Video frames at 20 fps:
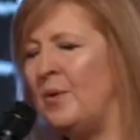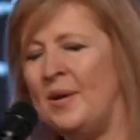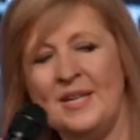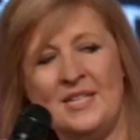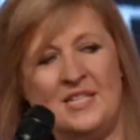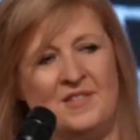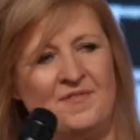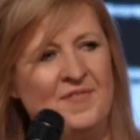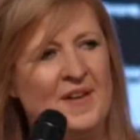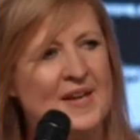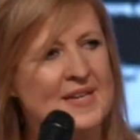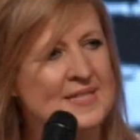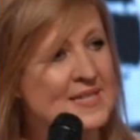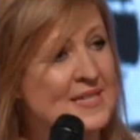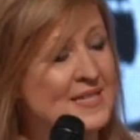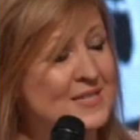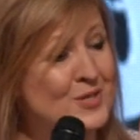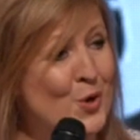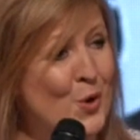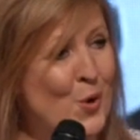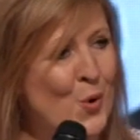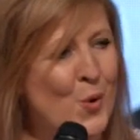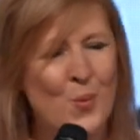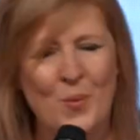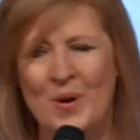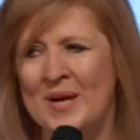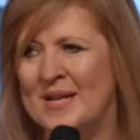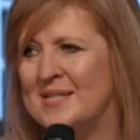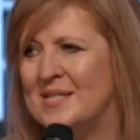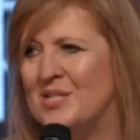His face is
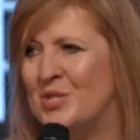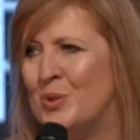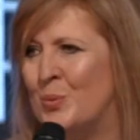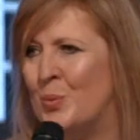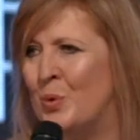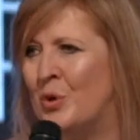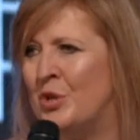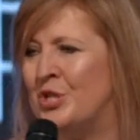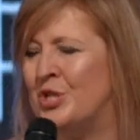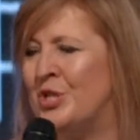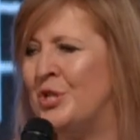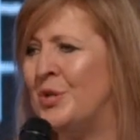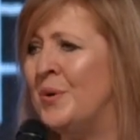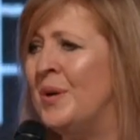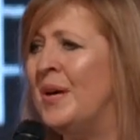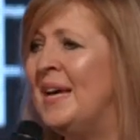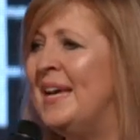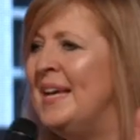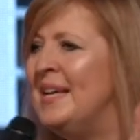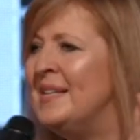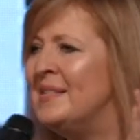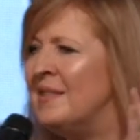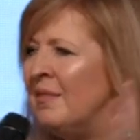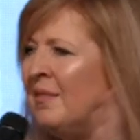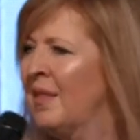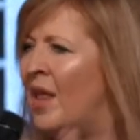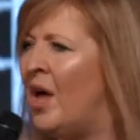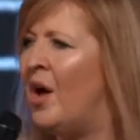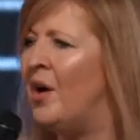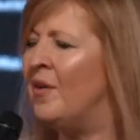always towards you, His
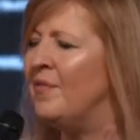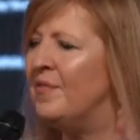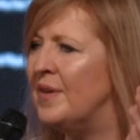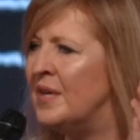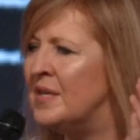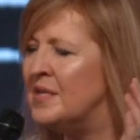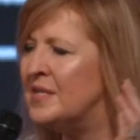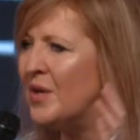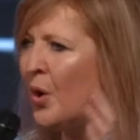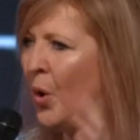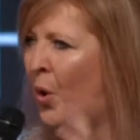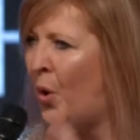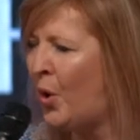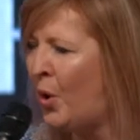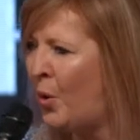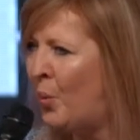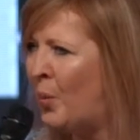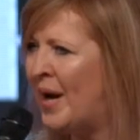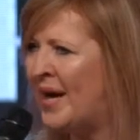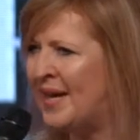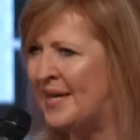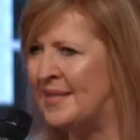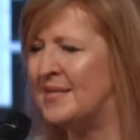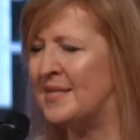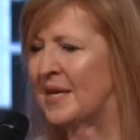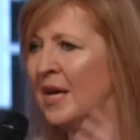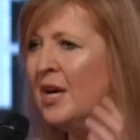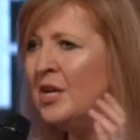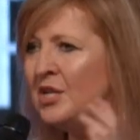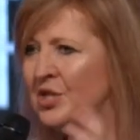love is
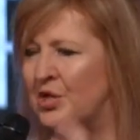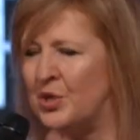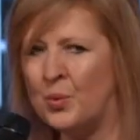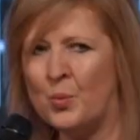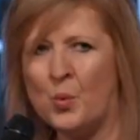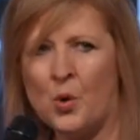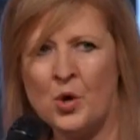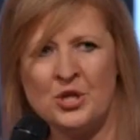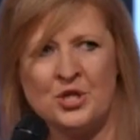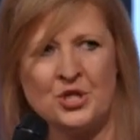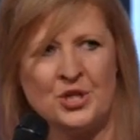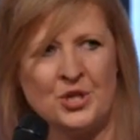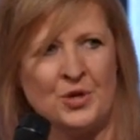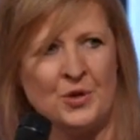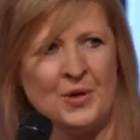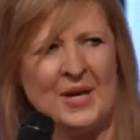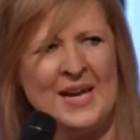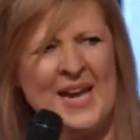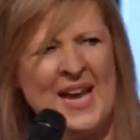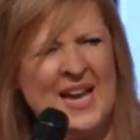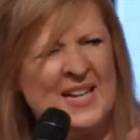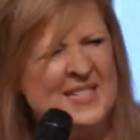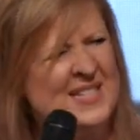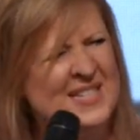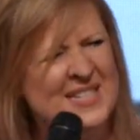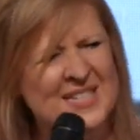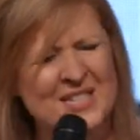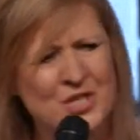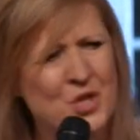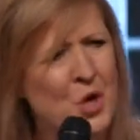always towards you. He has
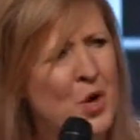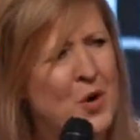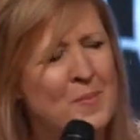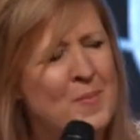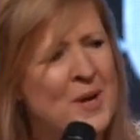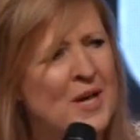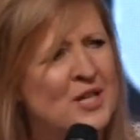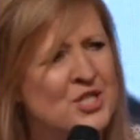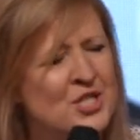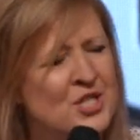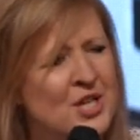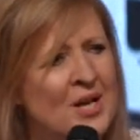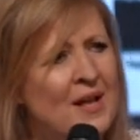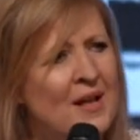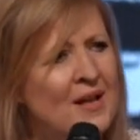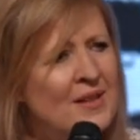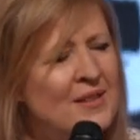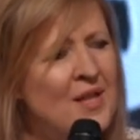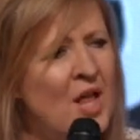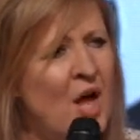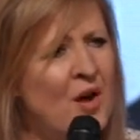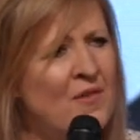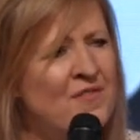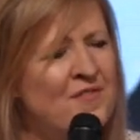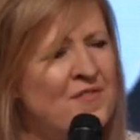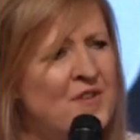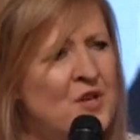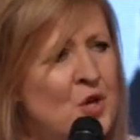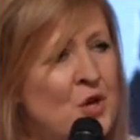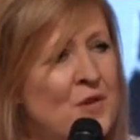so much love
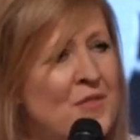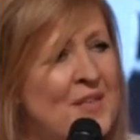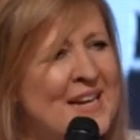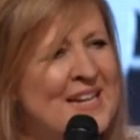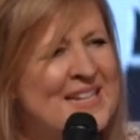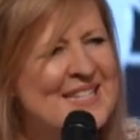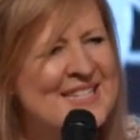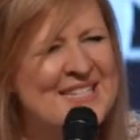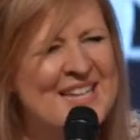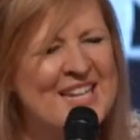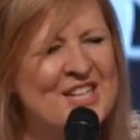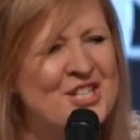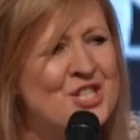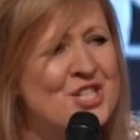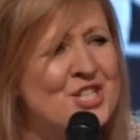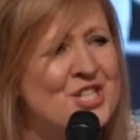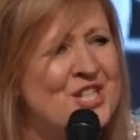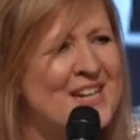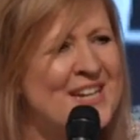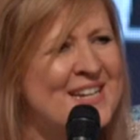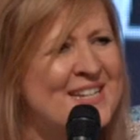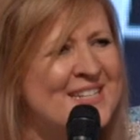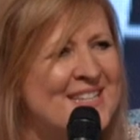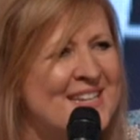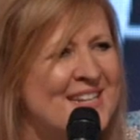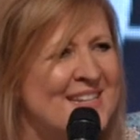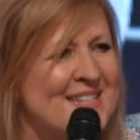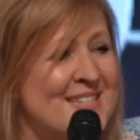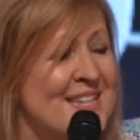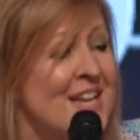for you that He sent
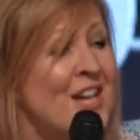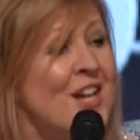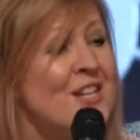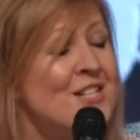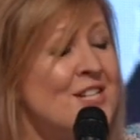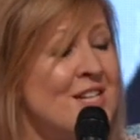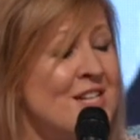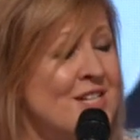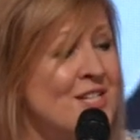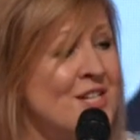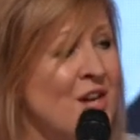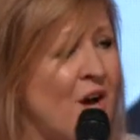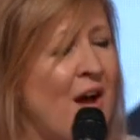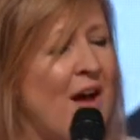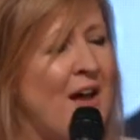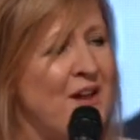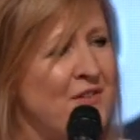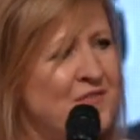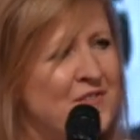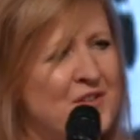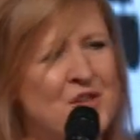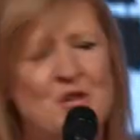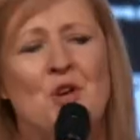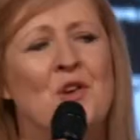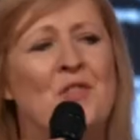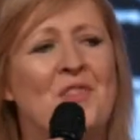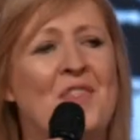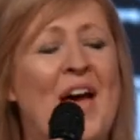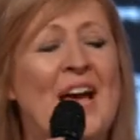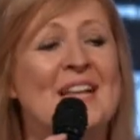Jesus to die for
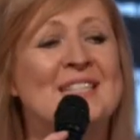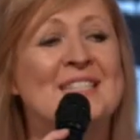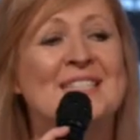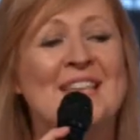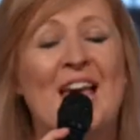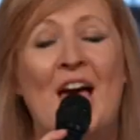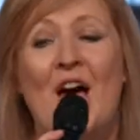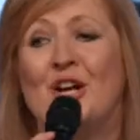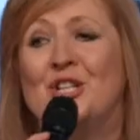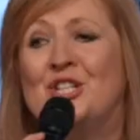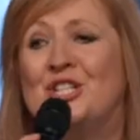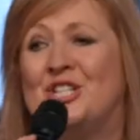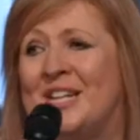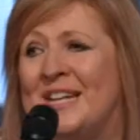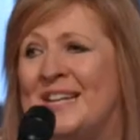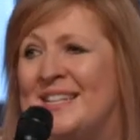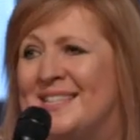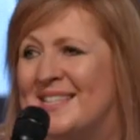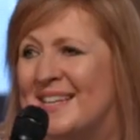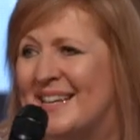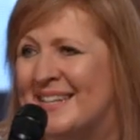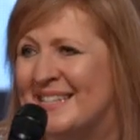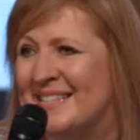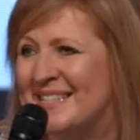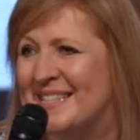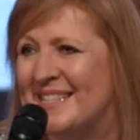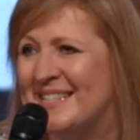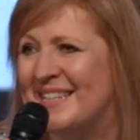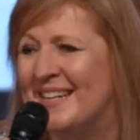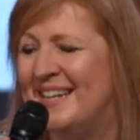you. That's our
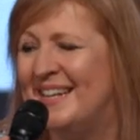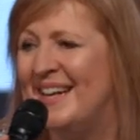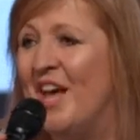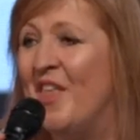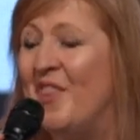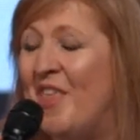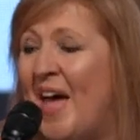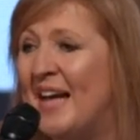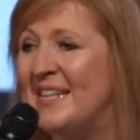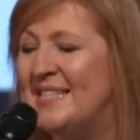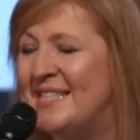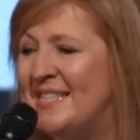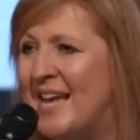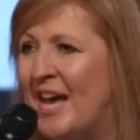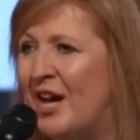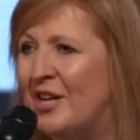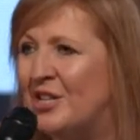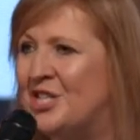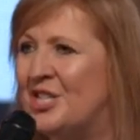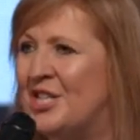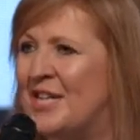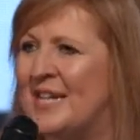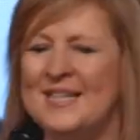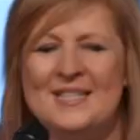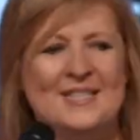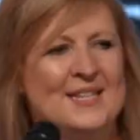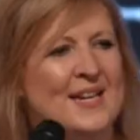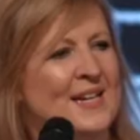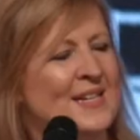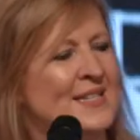Jesus. That's our
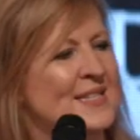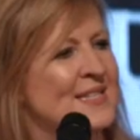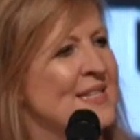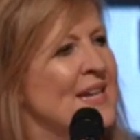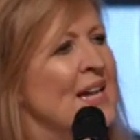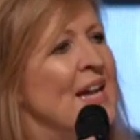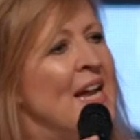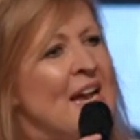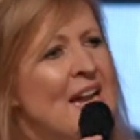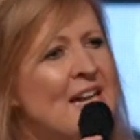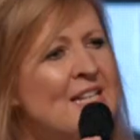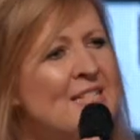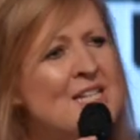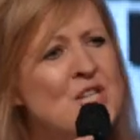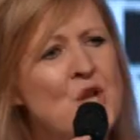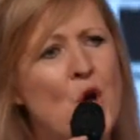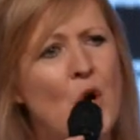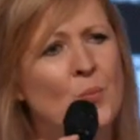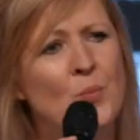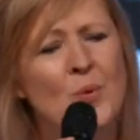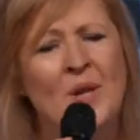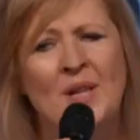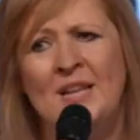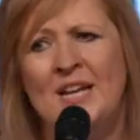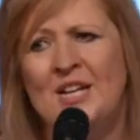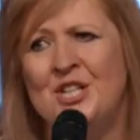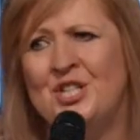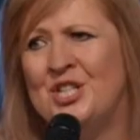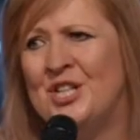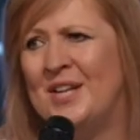Jesus. It's not
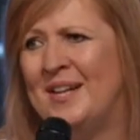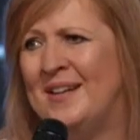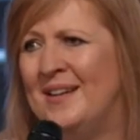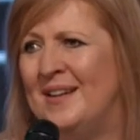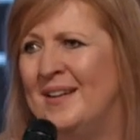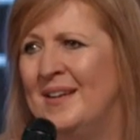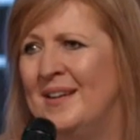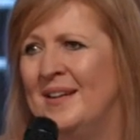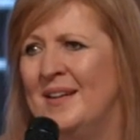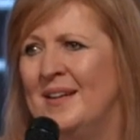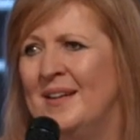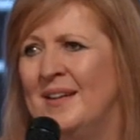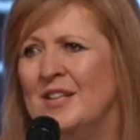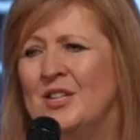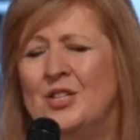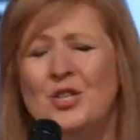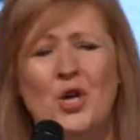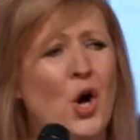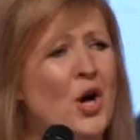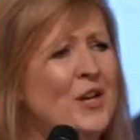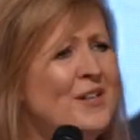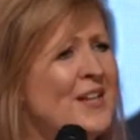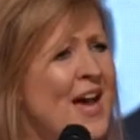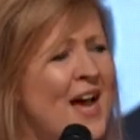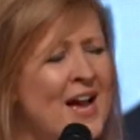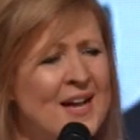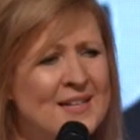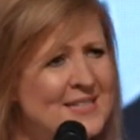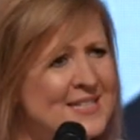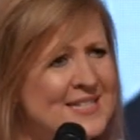religion. God
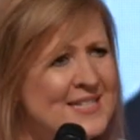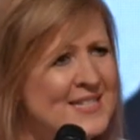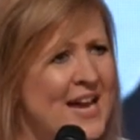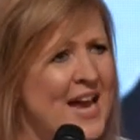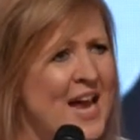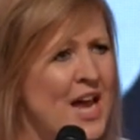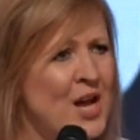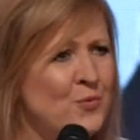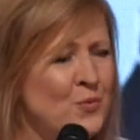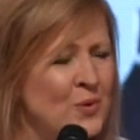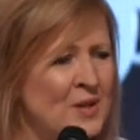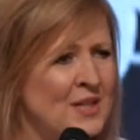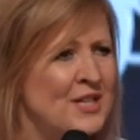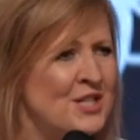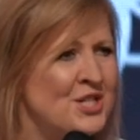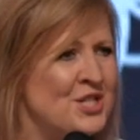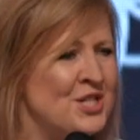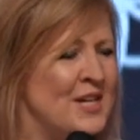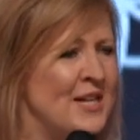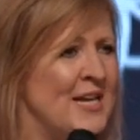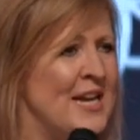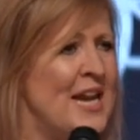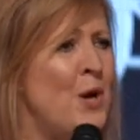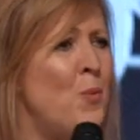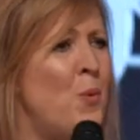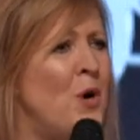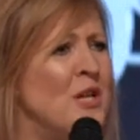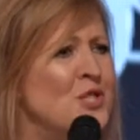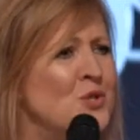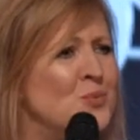can't stand religion, He
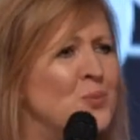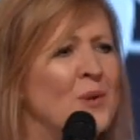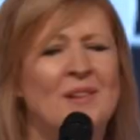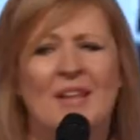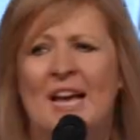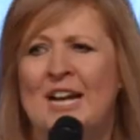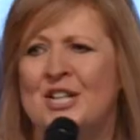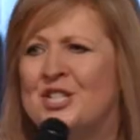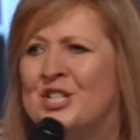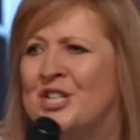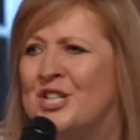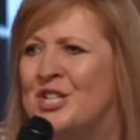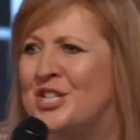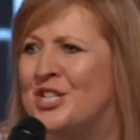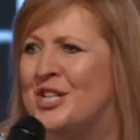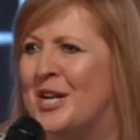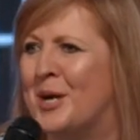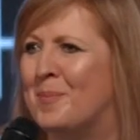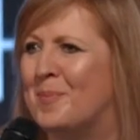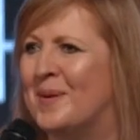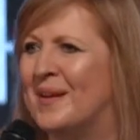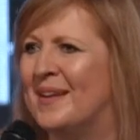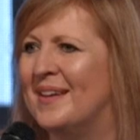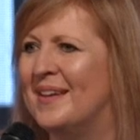wants relationship.